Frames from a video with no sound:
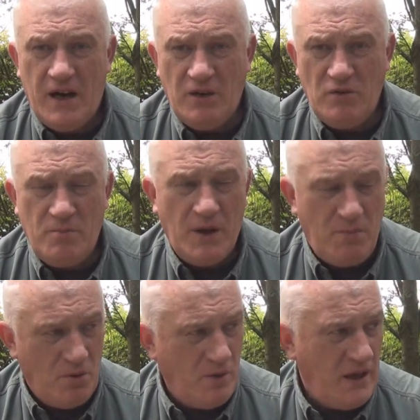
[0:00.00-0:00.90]
100
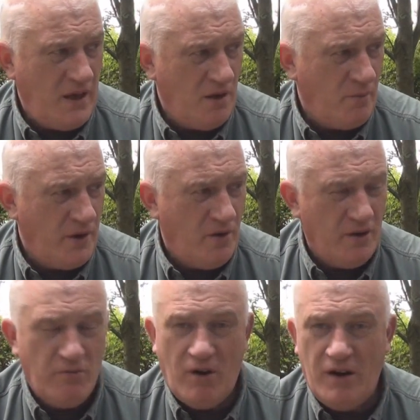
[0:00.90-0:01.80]
people here when
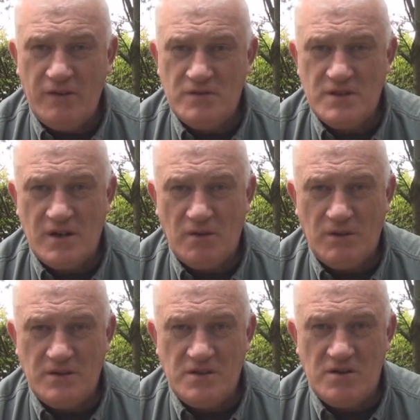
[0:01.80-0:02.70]
I arrived,
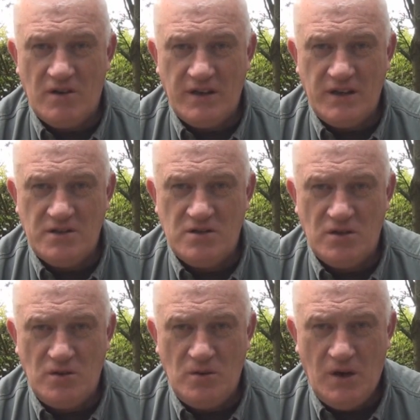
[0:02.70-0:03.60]
so I decided
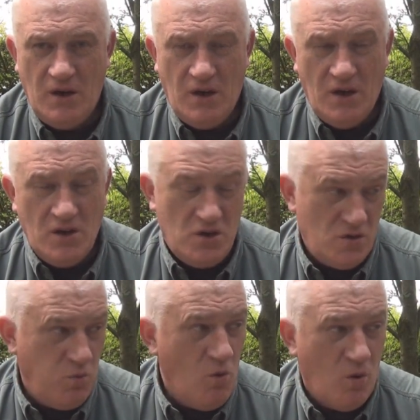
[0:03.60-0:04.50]
to
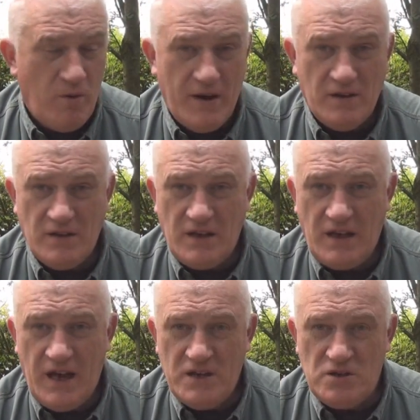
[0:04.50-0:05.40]
just walk around
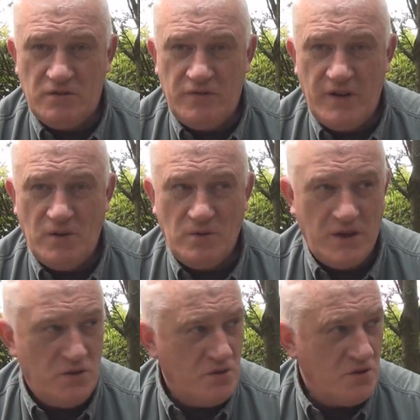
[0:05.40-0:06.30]
the edge of the field,
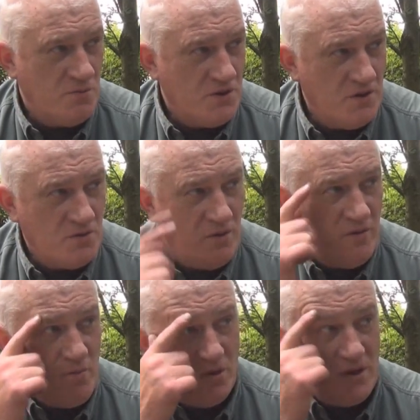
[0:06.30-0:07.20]
introduce myself to
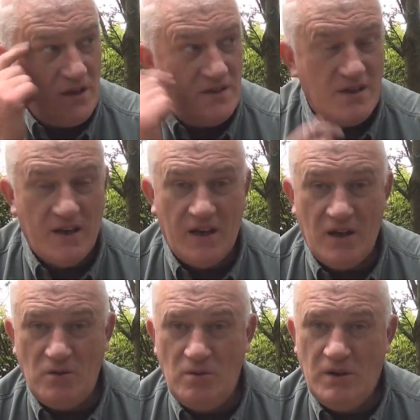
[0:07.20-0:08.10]
everybody, say
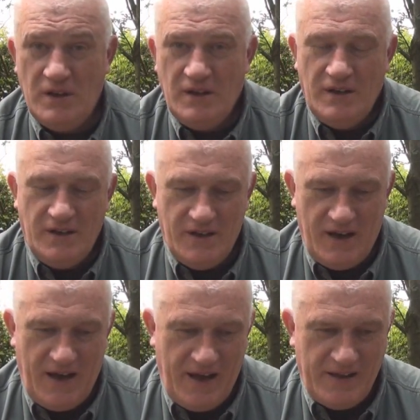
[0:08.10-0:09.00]
hello,
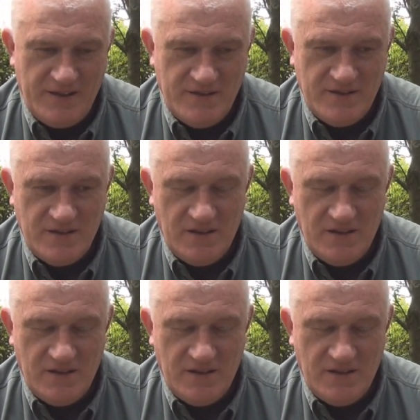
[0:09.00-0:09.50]
and